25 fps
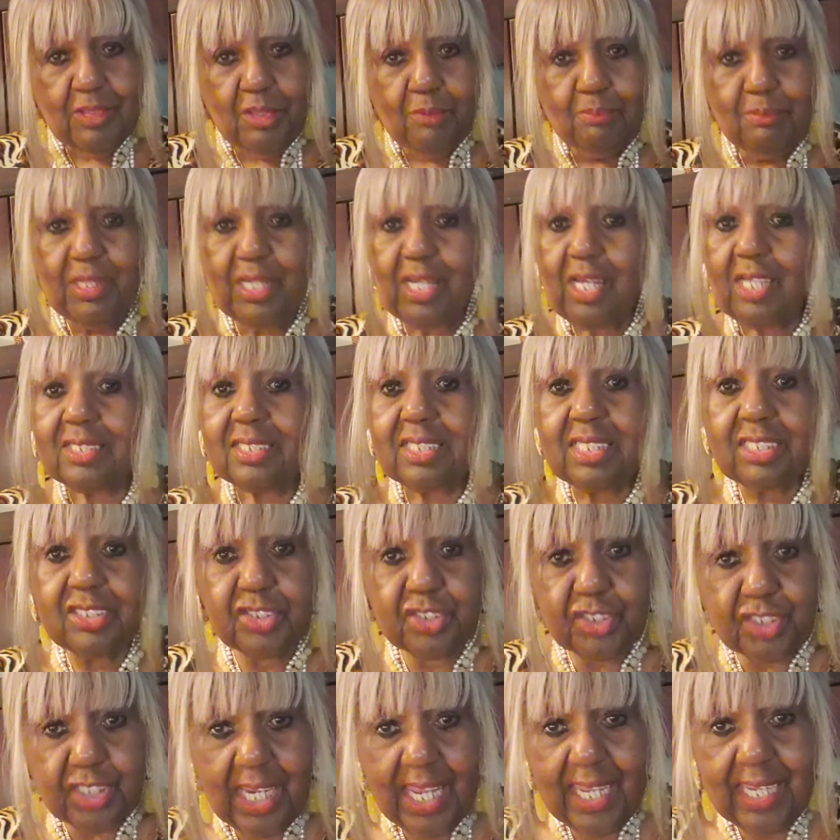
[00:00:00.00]
Because it's
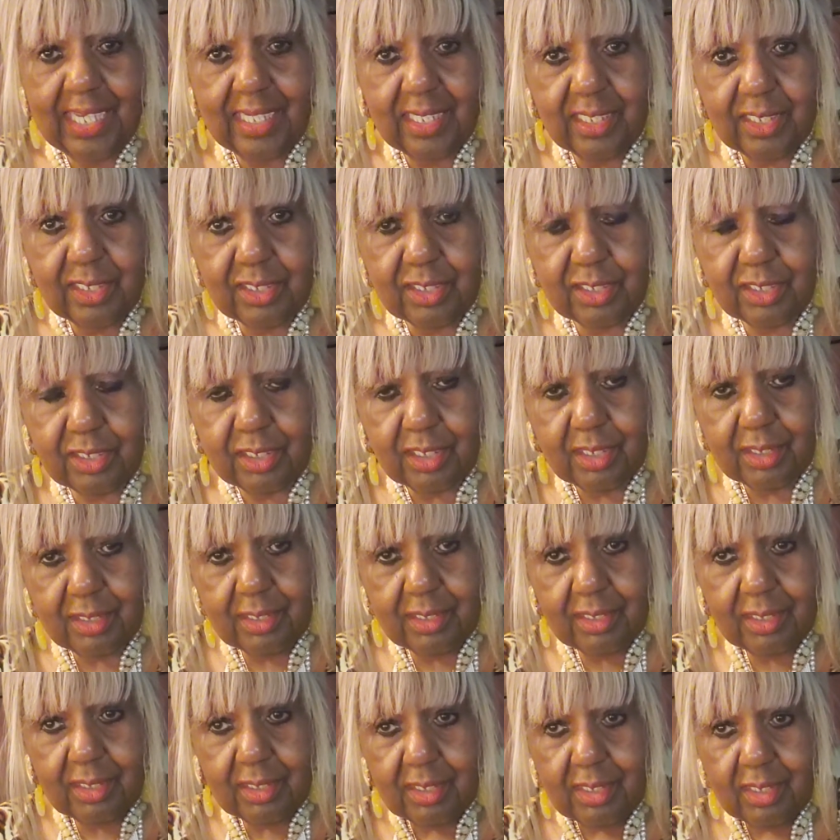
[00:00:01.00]
changed.
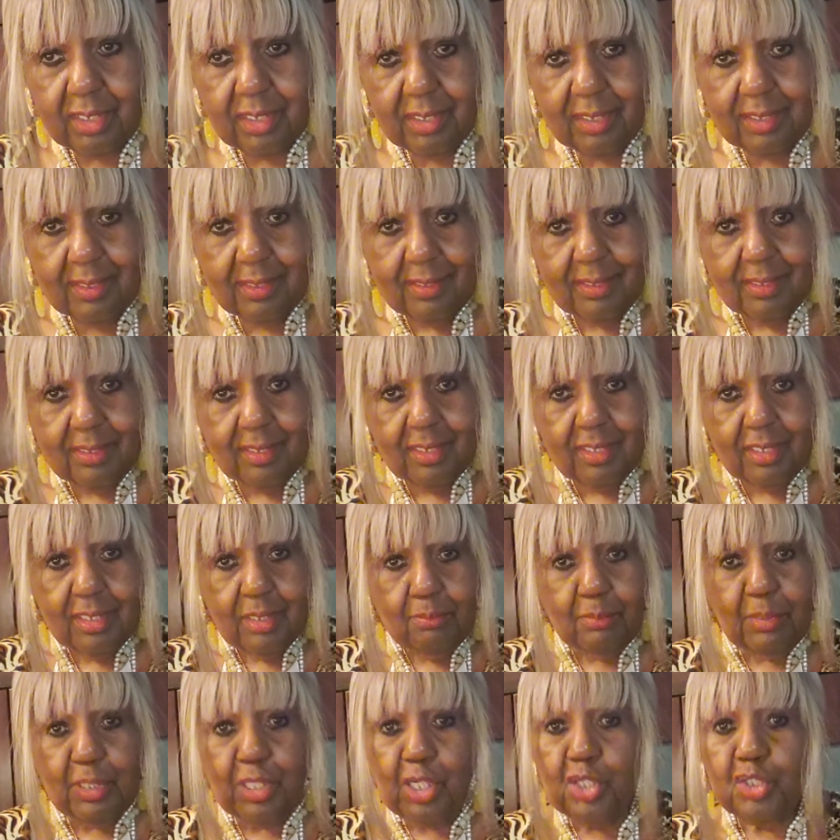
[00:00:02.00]

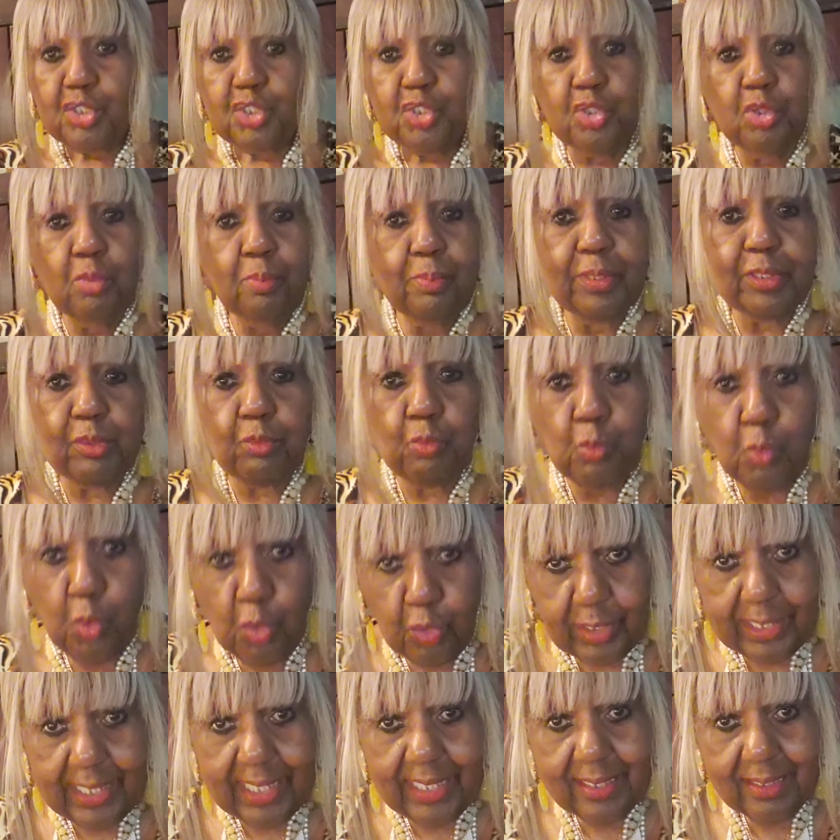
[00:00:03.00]
Because you've been
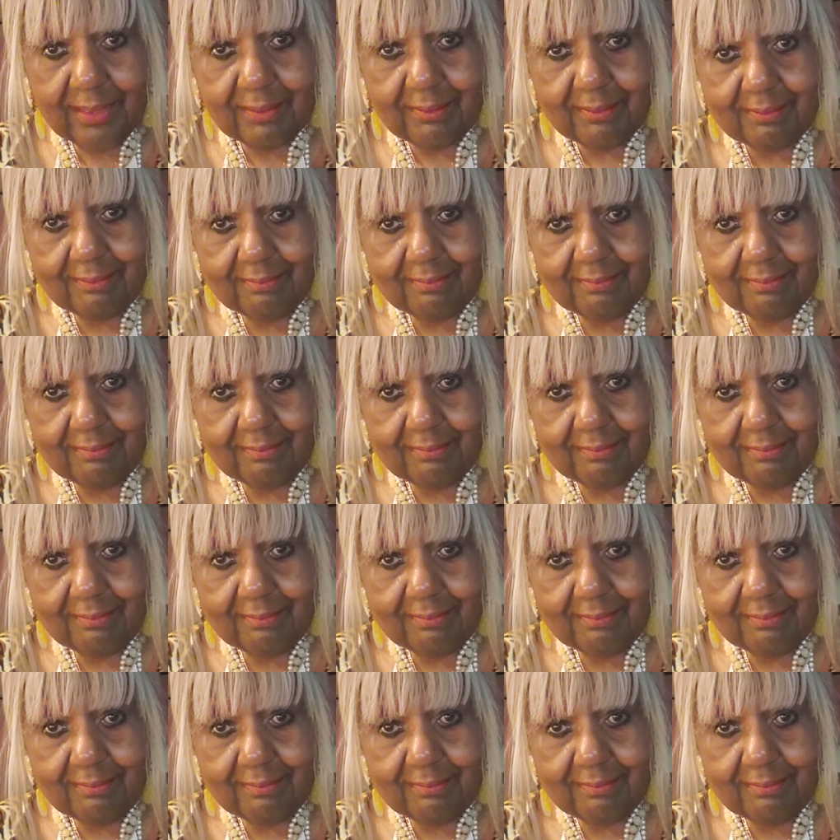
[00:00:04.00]
working.